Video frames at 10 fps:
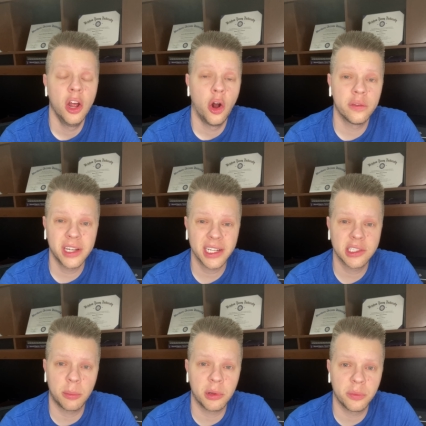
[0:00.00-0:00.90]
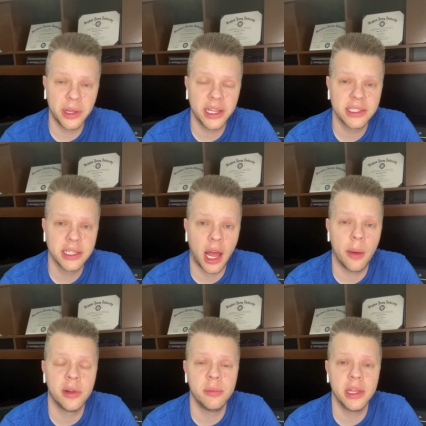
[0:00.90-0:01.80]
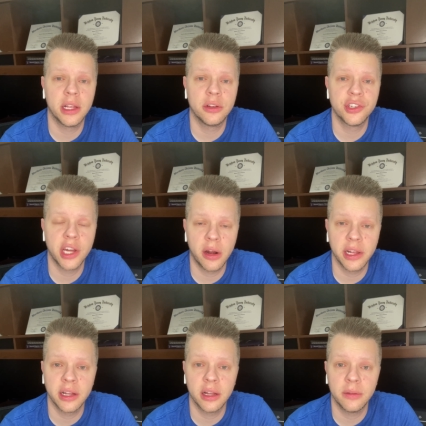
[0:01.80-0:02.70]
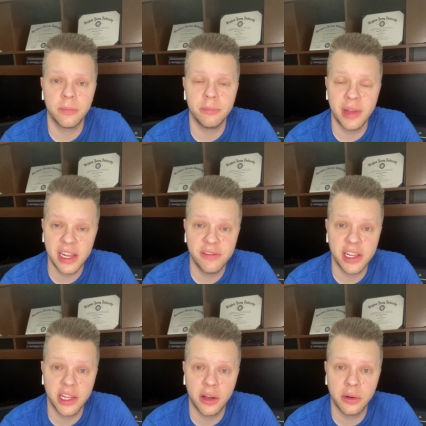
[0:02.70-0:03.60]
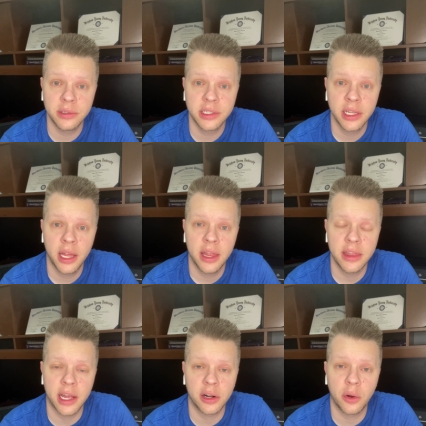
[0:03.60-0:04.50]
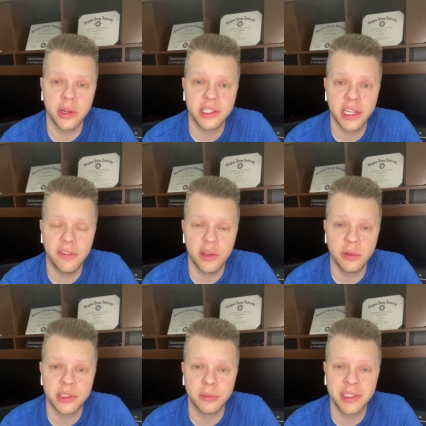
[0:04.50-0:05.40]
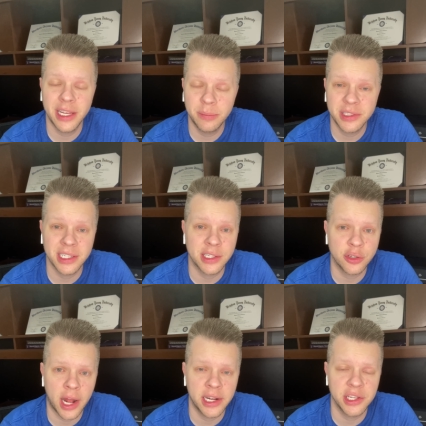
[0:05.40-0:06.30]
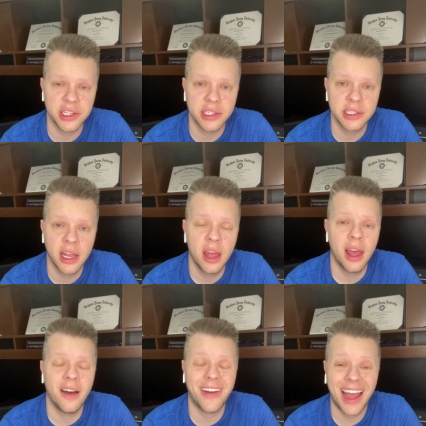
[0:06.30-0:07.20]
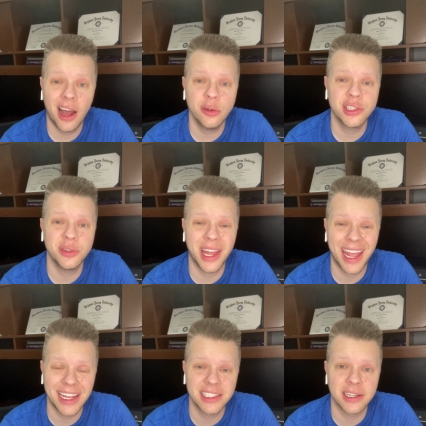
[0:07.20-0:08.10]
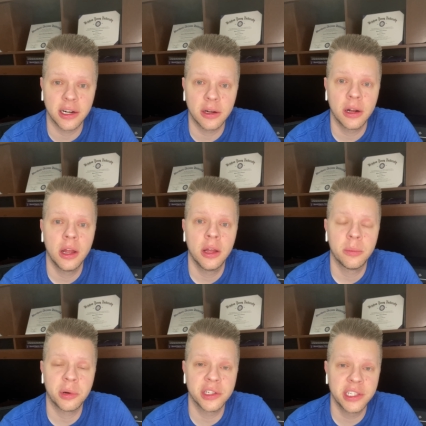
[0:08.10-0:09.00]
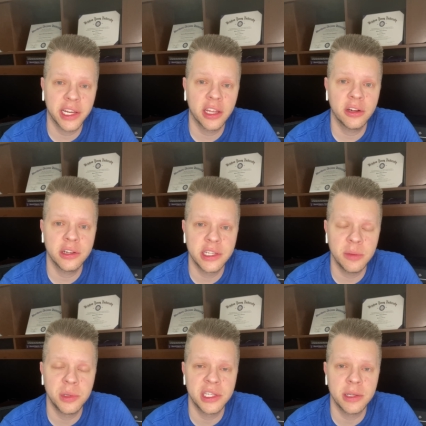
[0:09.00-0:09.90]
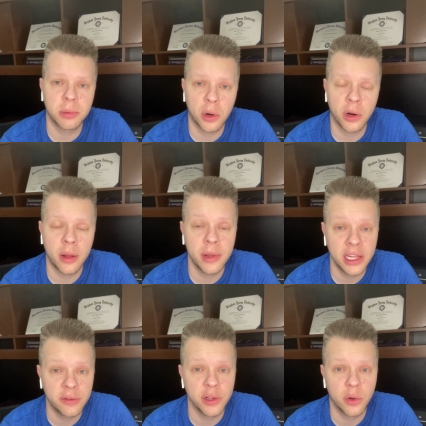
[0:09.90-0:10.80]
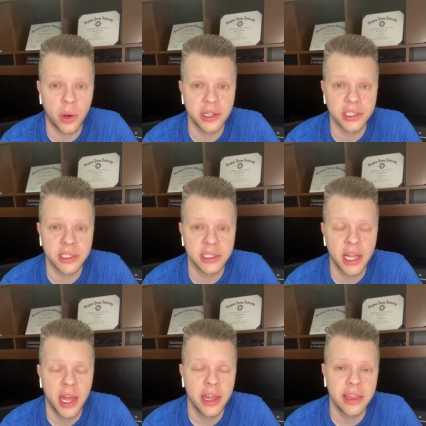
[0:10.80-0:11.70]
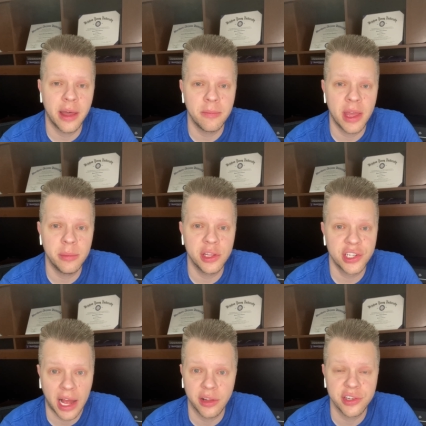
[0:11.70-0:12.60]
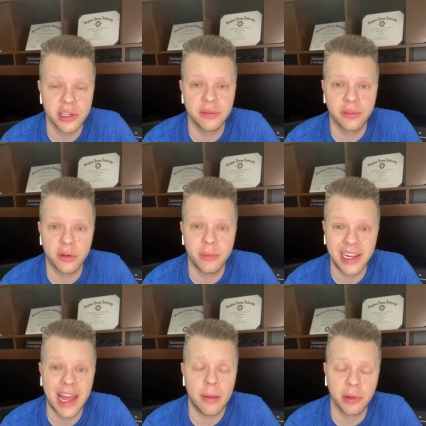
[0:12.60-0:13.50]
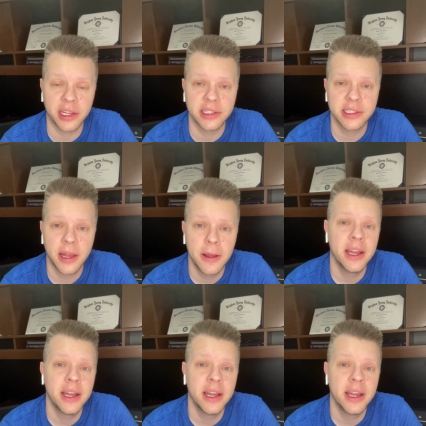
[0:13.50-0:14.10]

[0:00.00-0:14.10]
Over the next couple of weeks, I'm going to be sharing many videos that are going to give you some tips and strategies of how to answer particular DPT program interview questions that may be challenging for many applicants.